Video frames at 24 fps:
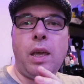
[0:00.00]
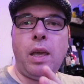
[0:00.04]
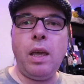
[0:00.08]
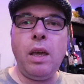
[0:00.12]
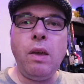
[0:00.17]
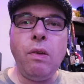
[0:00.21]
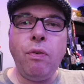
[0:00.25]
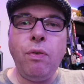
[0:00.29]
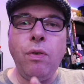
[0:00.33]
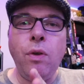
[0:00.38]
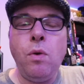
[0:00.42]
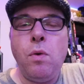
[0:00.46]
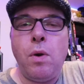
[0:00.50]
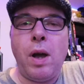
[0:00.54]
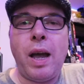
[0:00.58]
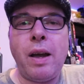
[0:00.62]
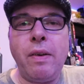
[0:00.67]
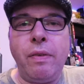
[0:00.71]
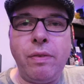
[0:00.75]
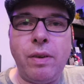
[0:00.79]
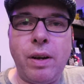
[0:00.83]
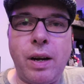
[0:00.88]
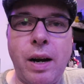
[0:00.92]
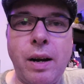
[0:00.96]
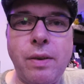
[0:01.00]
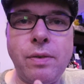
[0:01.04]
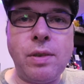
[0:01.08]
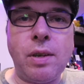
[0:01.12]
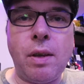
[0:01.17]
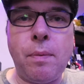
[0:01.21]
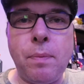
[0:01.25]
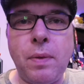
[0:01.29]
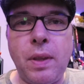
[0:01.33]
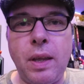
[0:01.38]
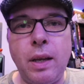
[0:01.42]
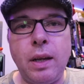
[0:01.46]
if you ever have
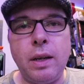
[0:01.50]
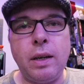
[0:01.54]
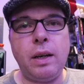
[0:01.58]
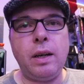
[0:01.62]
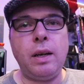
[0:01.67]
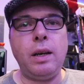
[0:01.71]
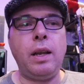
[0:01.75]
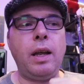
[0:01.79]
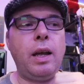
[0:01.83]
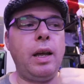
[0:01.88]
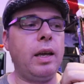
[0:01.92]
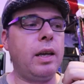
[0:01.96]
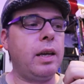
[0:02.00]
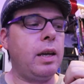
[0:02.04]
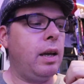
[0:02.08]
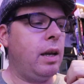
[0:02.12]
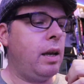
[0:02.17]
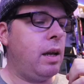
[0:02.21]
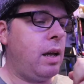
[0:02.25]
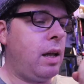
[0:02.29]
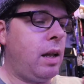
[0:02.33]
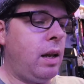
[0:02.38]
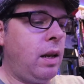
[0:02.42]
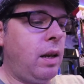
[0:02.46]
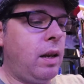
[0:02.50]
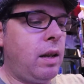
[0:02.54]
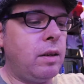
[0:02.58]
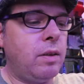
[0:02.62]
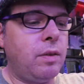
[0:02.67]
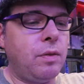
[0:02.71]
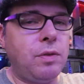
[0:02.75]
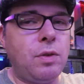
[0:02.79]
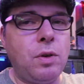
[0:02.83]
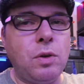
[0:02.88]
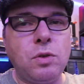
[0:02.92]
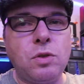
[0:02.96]
something like a lot
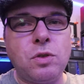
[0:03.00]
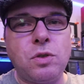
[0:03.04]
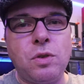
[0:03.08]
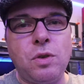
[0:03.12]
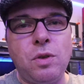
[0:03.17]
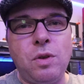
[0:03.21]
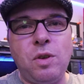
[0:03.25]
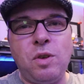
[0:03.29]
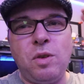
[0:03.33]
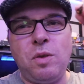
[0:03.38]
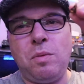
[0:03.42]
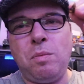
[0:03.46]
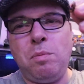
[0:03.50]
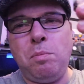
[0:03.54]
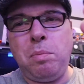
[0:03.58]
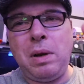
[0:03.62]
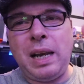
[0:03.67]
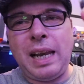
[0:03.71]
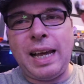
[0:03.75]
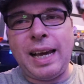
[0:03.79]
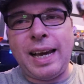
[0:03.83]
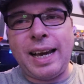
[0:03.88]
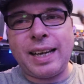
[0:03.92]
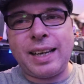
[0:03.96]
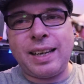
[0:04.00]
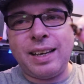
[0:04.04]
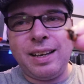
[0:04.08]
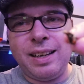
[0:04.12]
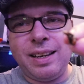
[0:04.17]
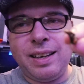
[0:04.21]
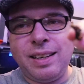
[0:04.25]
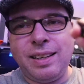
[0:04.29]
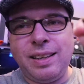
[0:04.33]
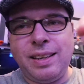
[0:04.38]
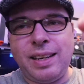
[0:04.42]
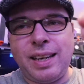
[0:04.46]
of those black
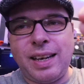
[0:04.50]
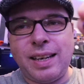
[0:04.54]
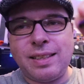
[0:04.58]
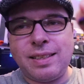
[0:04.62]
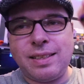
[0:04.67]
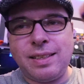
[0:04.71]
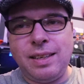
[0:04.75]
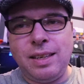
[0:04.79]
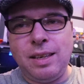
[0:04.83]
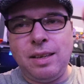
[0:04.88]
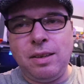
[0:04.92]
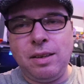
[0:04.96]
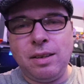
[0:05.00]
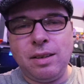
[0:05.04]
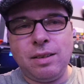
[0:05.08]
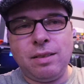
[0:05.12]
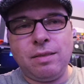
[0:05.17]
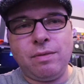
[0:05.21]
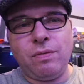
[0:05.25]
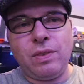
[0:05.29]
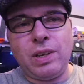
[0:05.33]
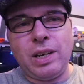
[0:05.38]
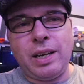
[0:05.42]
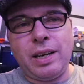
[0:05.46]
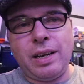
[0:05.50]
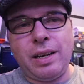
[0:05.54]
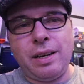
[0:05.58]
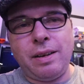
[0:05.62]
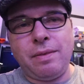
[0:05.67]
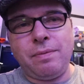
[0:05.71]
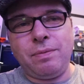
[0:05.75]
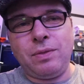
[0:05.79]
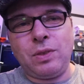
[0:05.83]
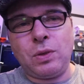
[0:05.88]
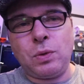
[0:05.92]
nasty um,